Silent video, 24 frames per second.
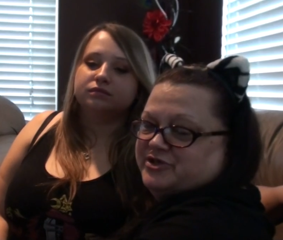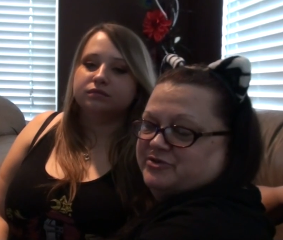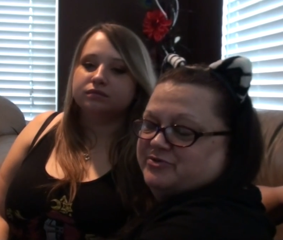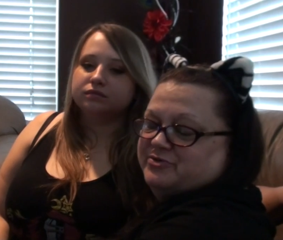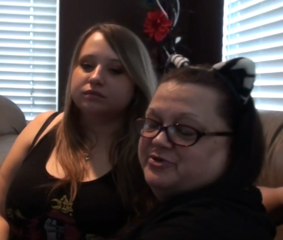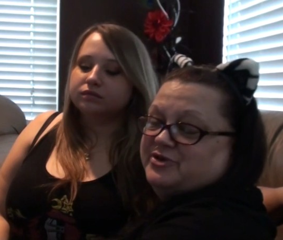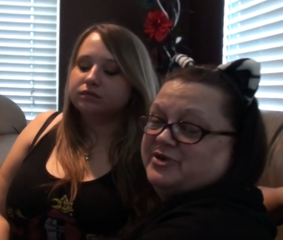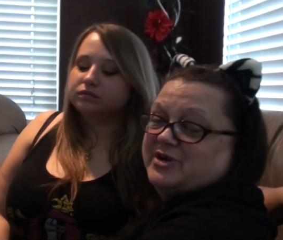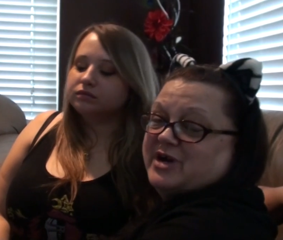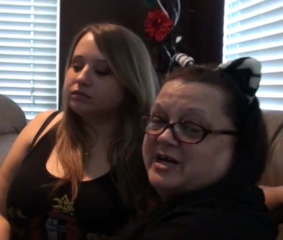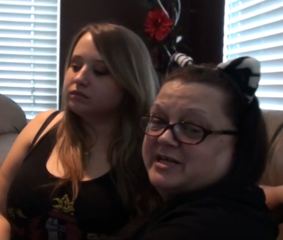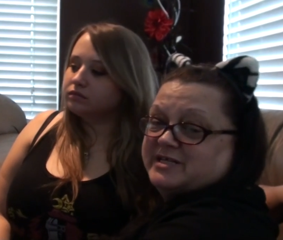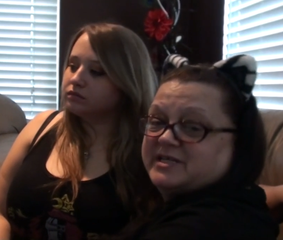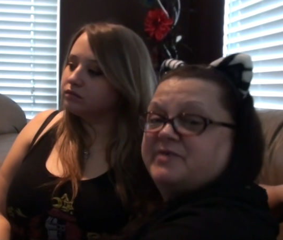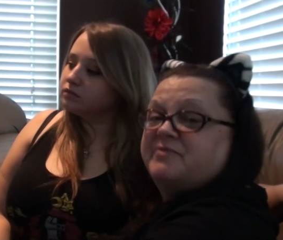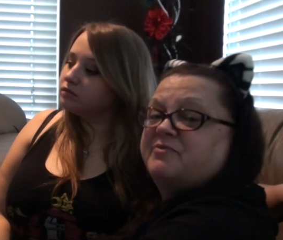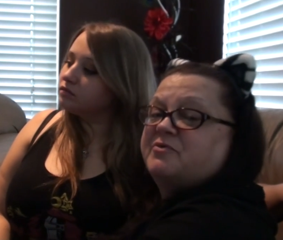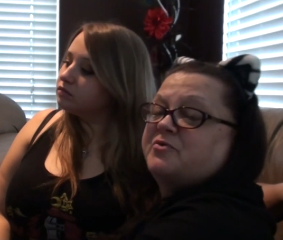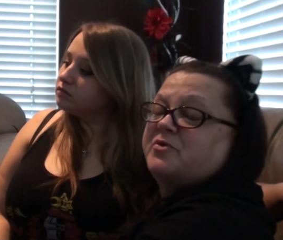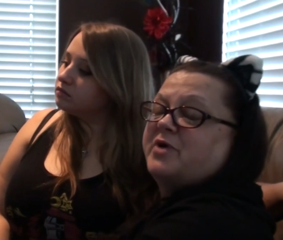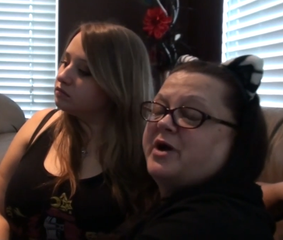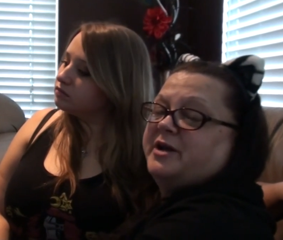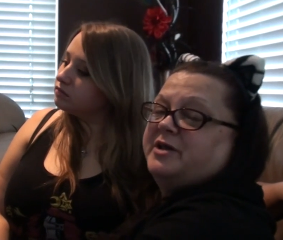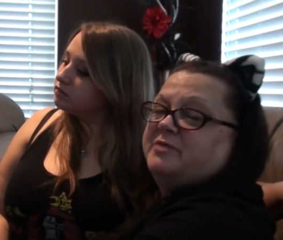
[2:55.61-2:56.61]
Speaker 1: you. You guys have
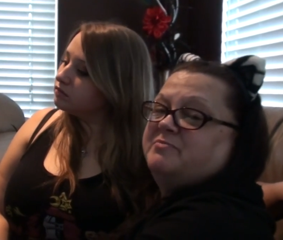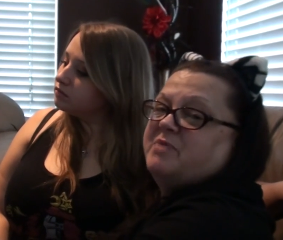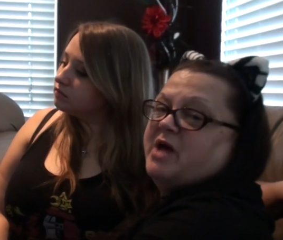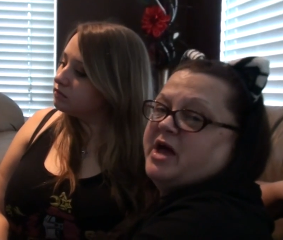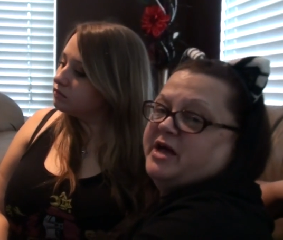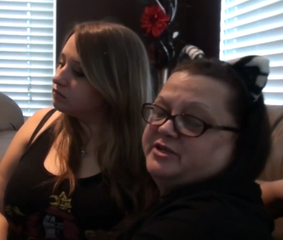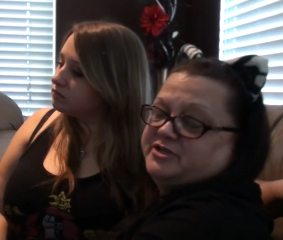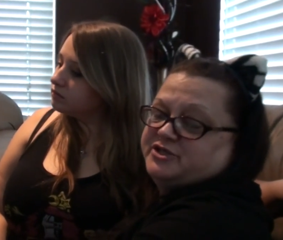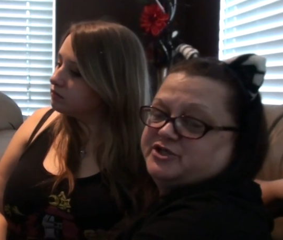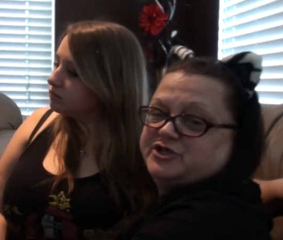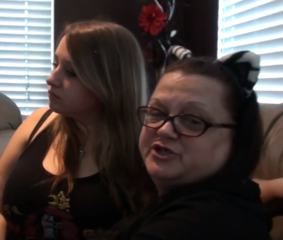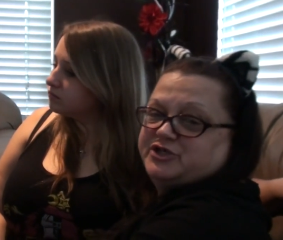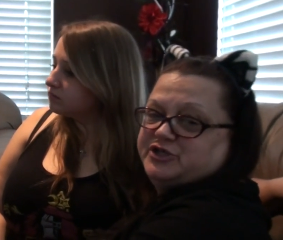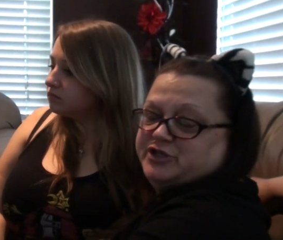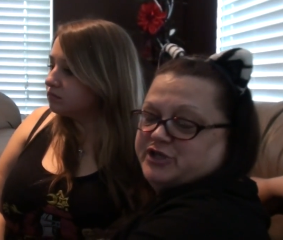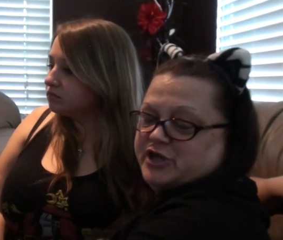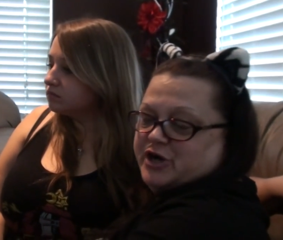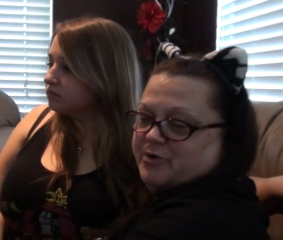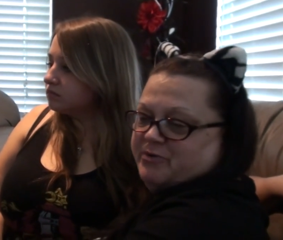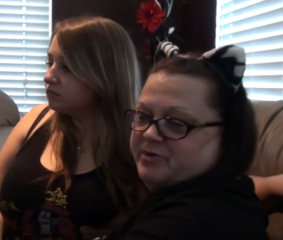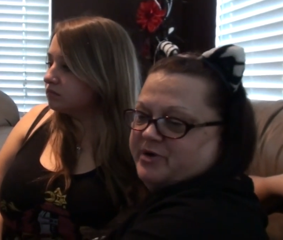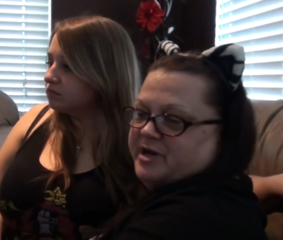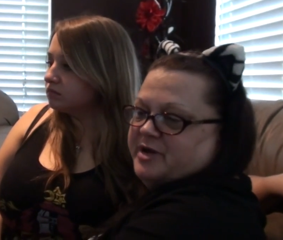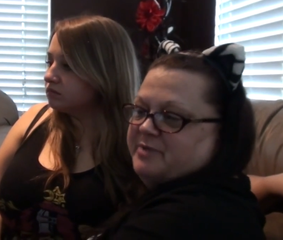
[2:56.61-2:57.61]
already met just
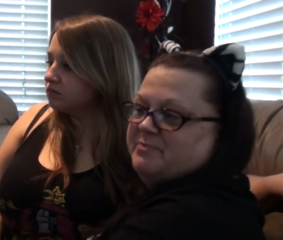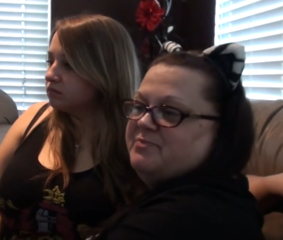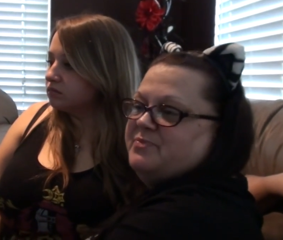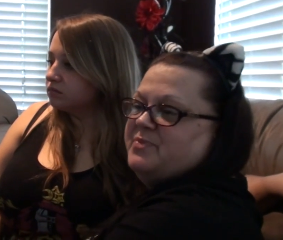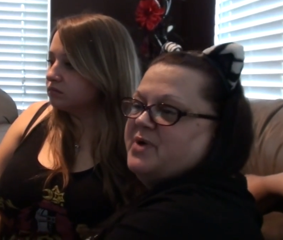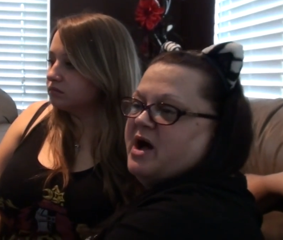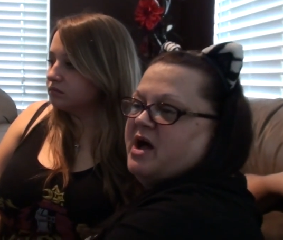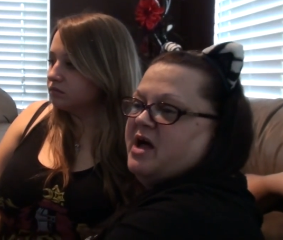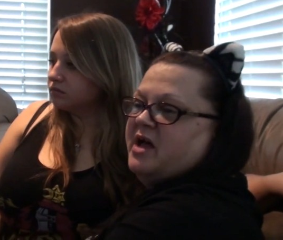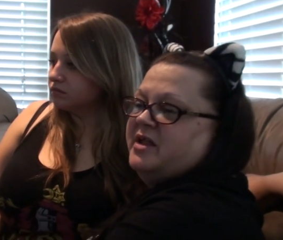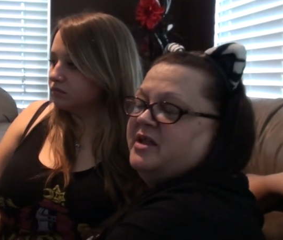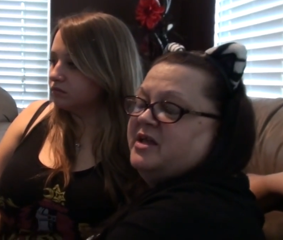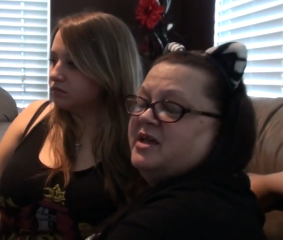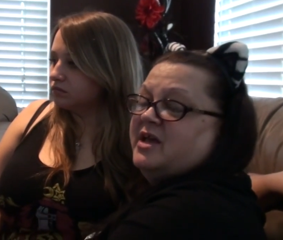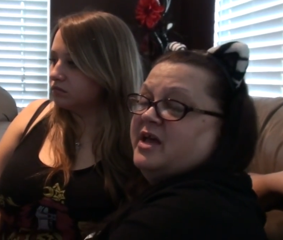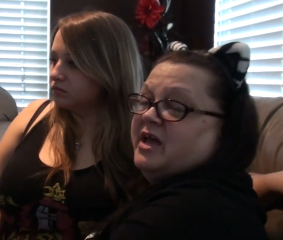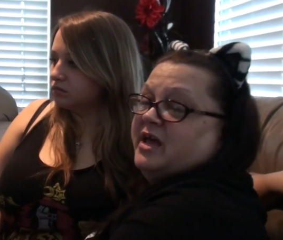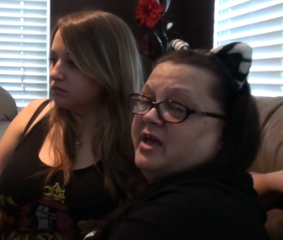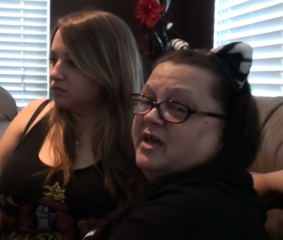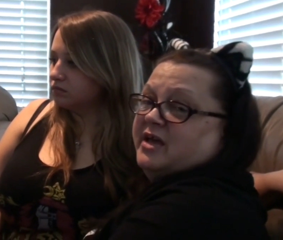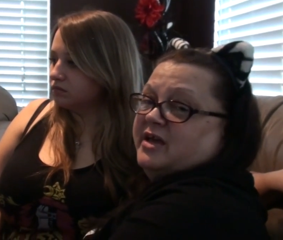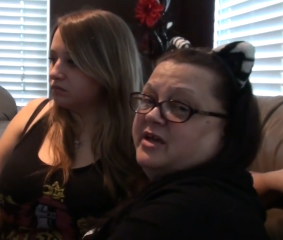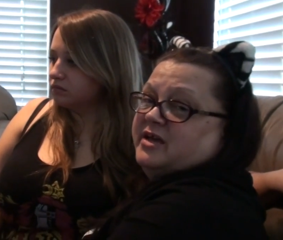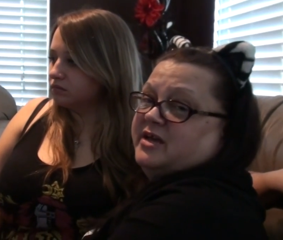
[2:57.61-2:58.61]
Joey, but
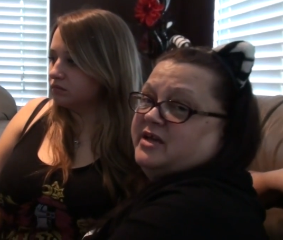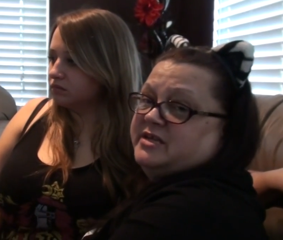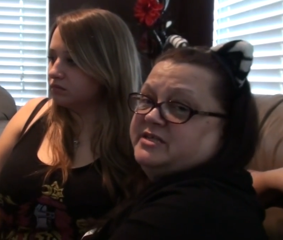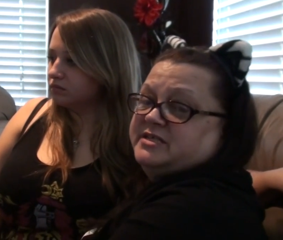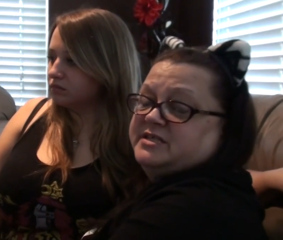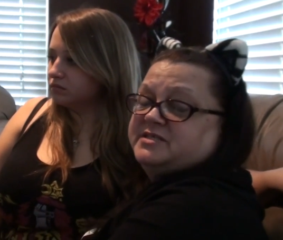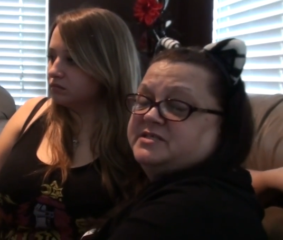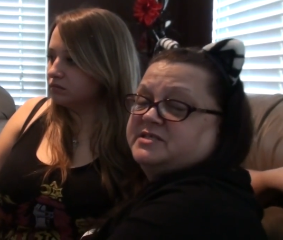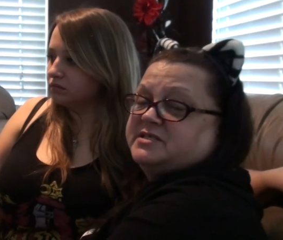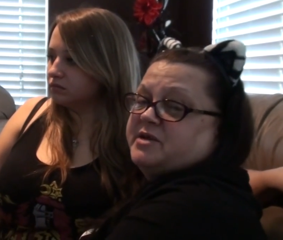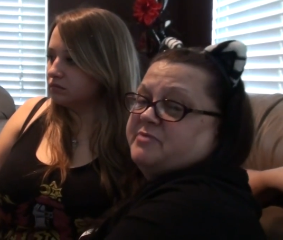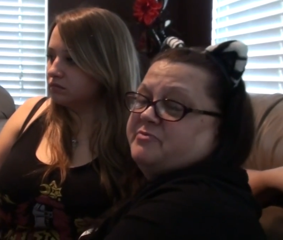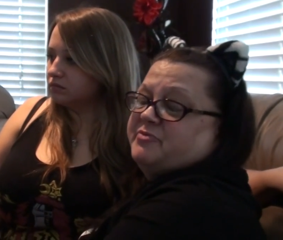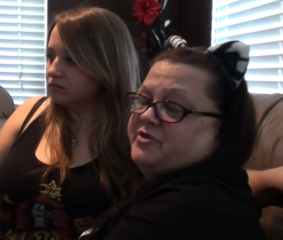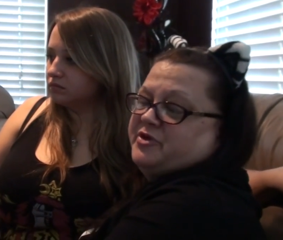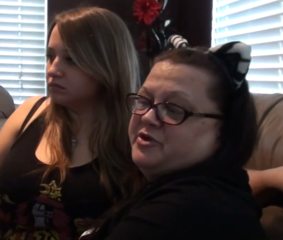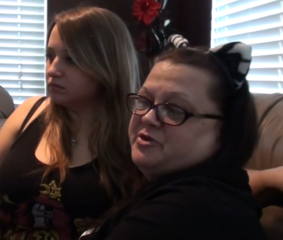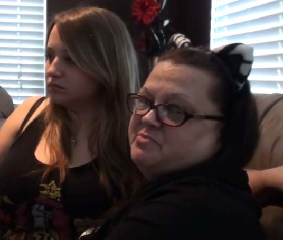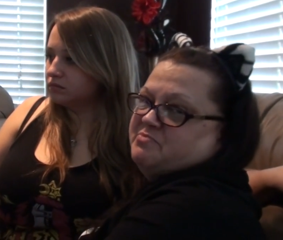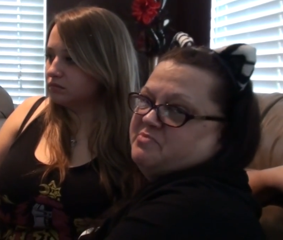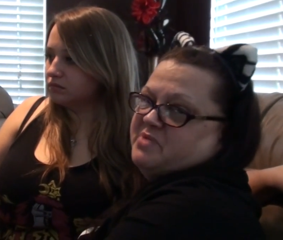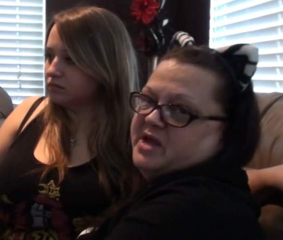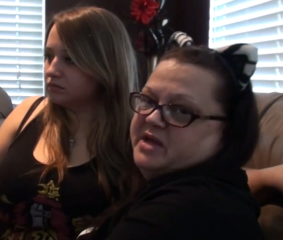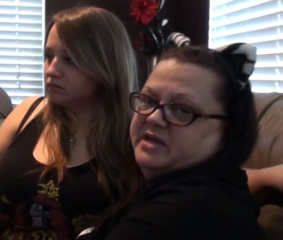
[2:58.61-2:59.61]
he did
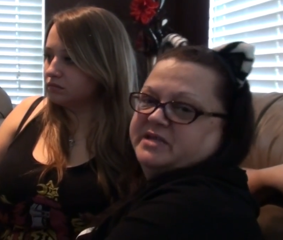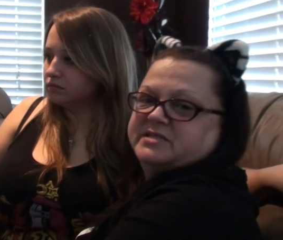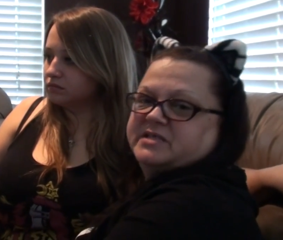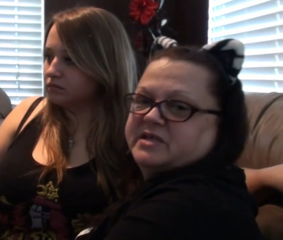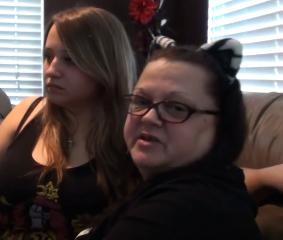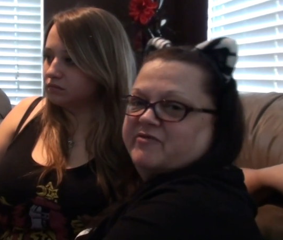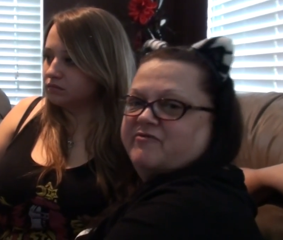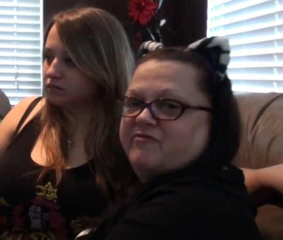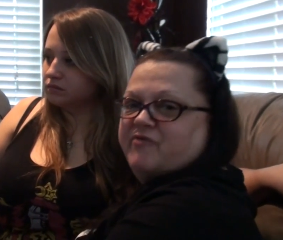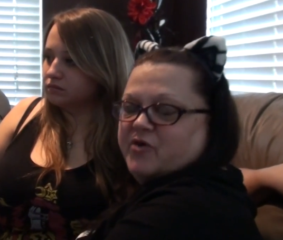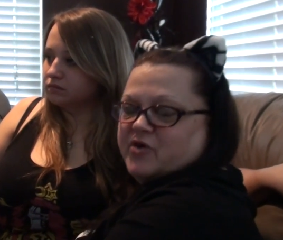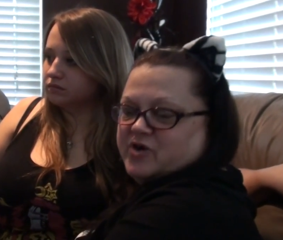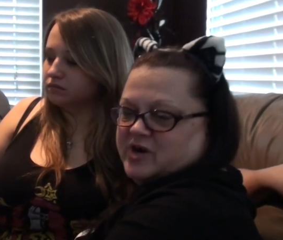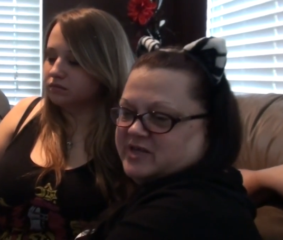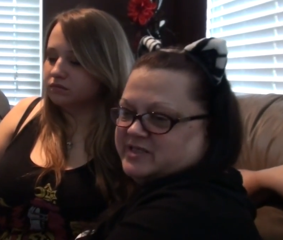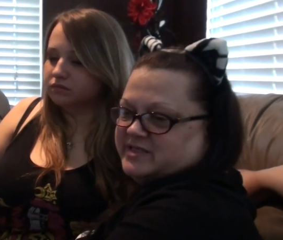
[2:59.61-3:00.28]
something amazing for